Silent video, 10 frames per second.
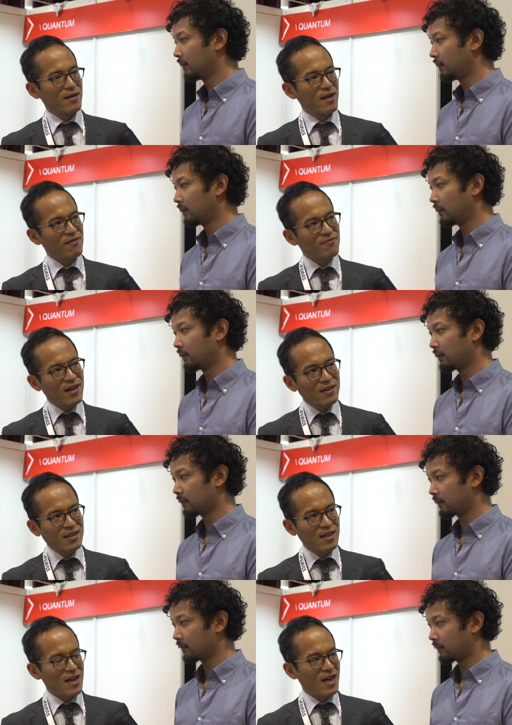Speaker 1: In fact,
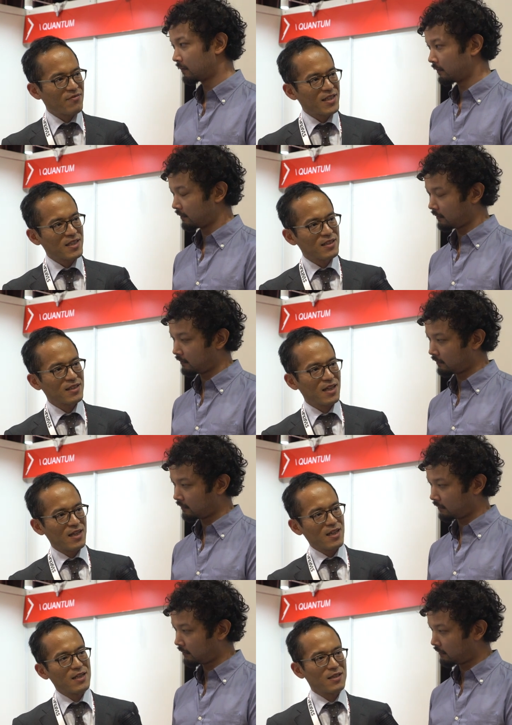the
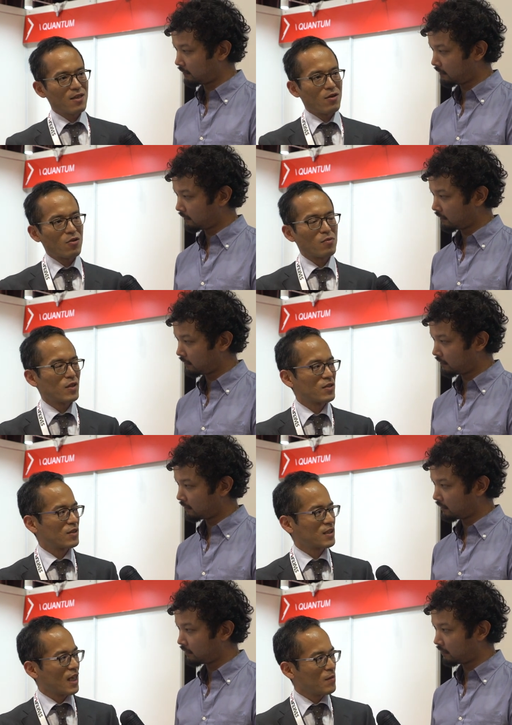efficiency is almost the
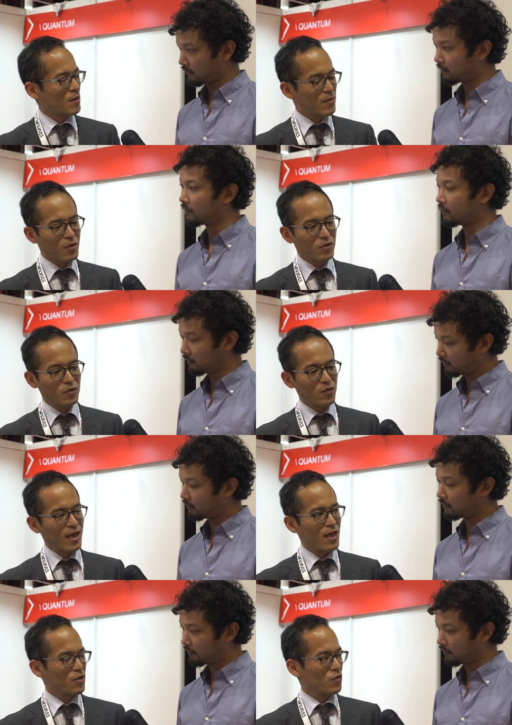same because
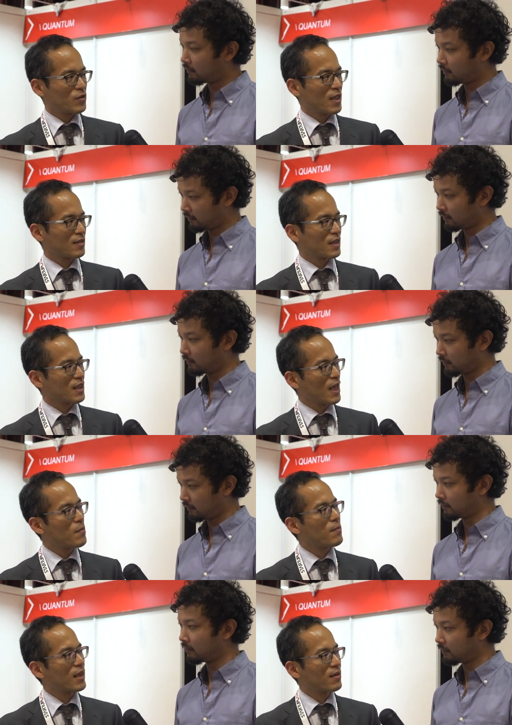we are using the same
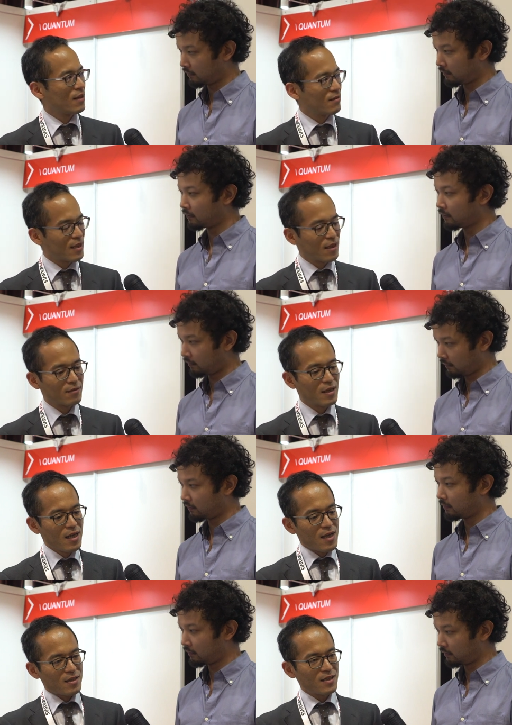material.
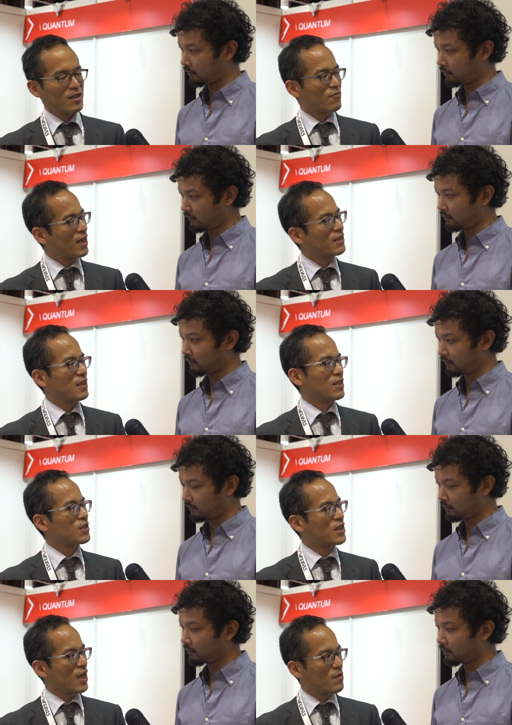The difference is the
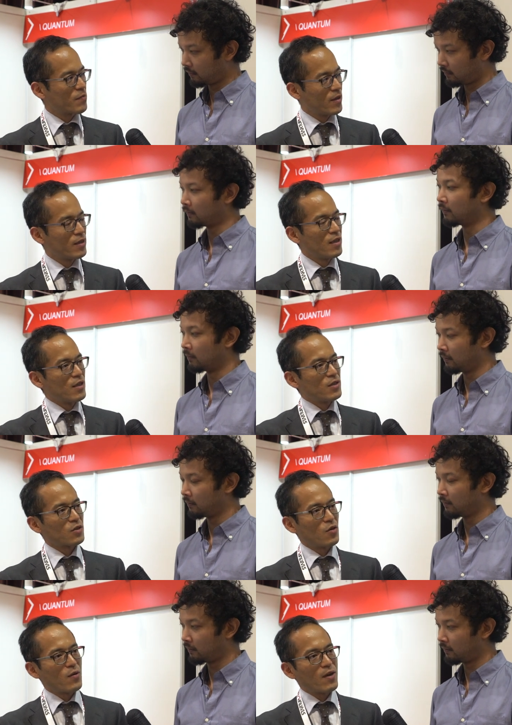shape.
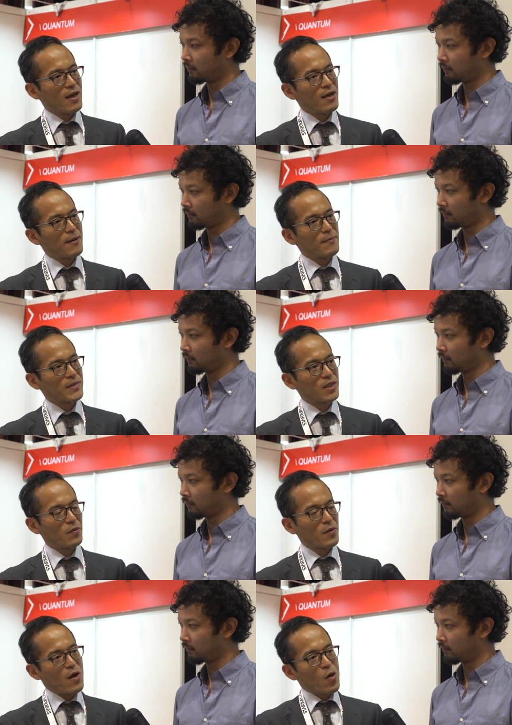So,
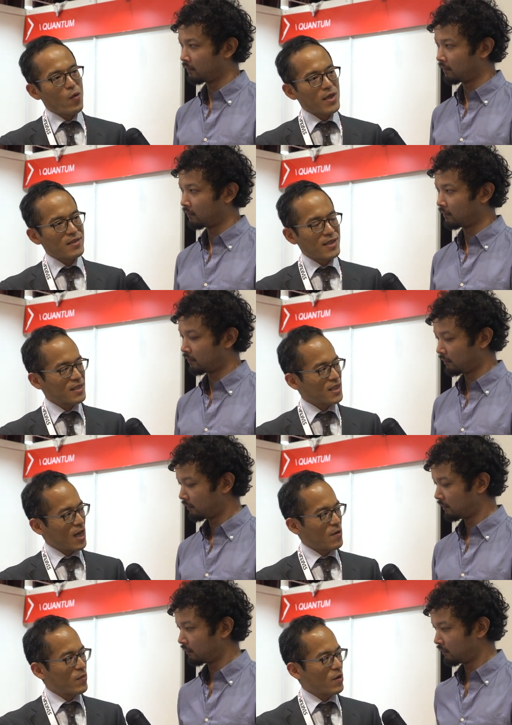so with this
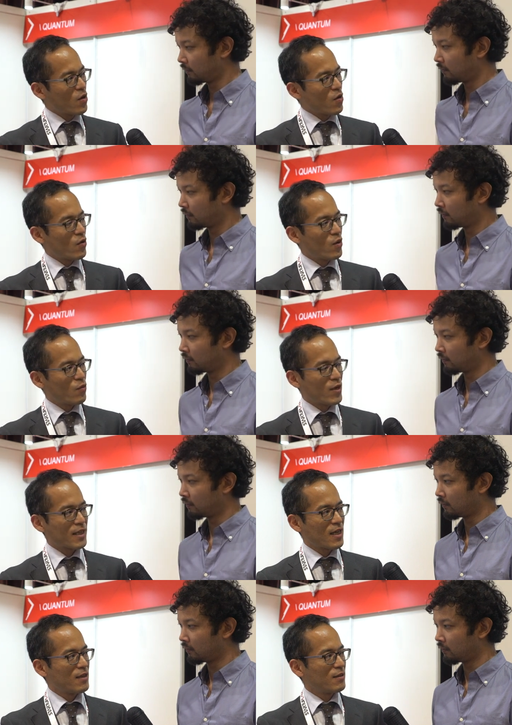shape, we
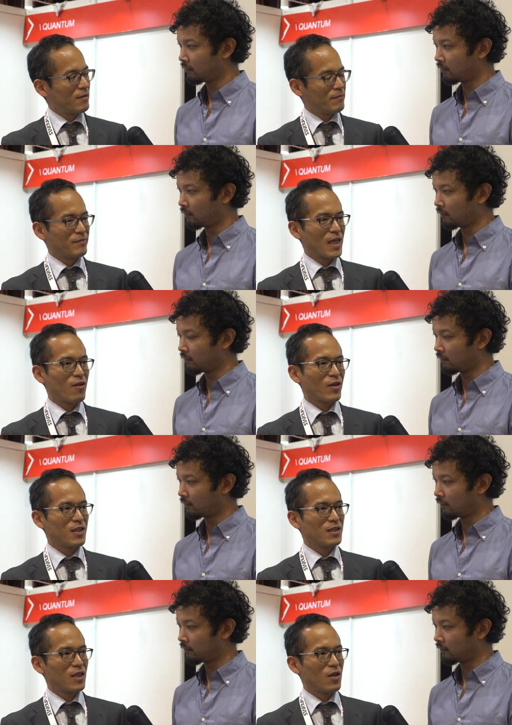can, how can
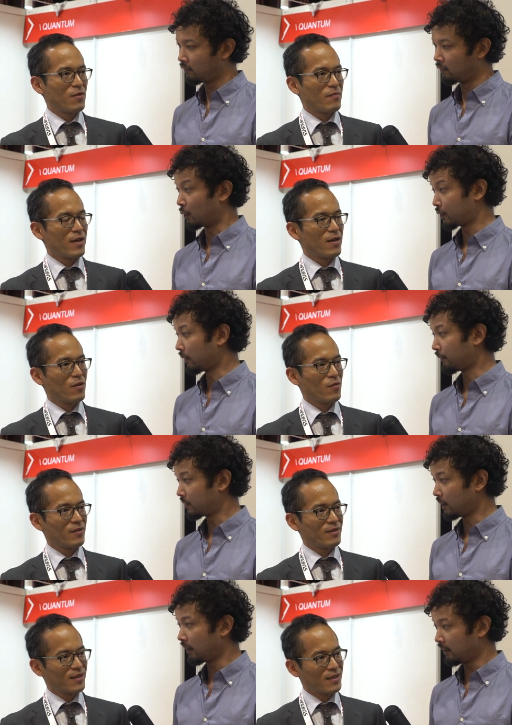I say? More
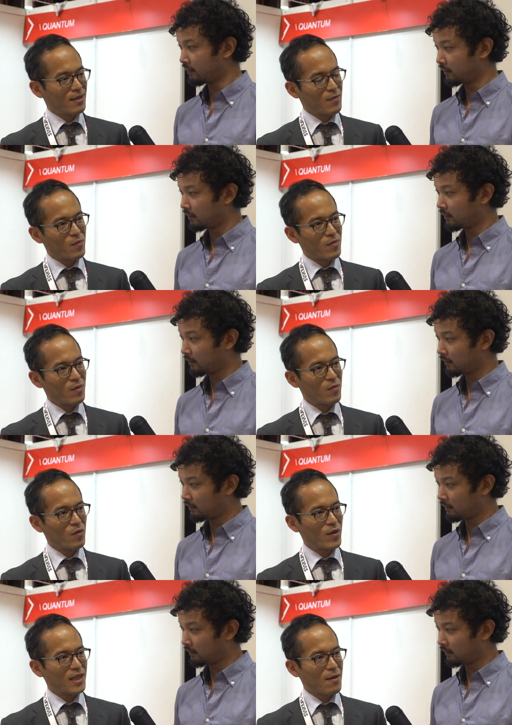surface area?
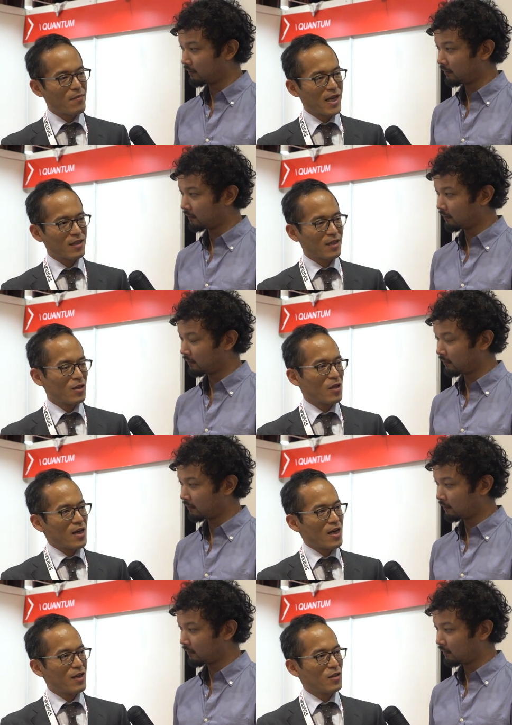We can make a
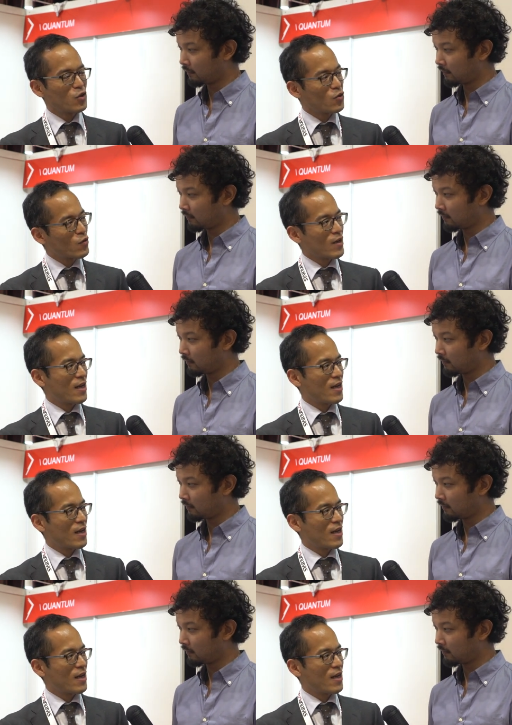new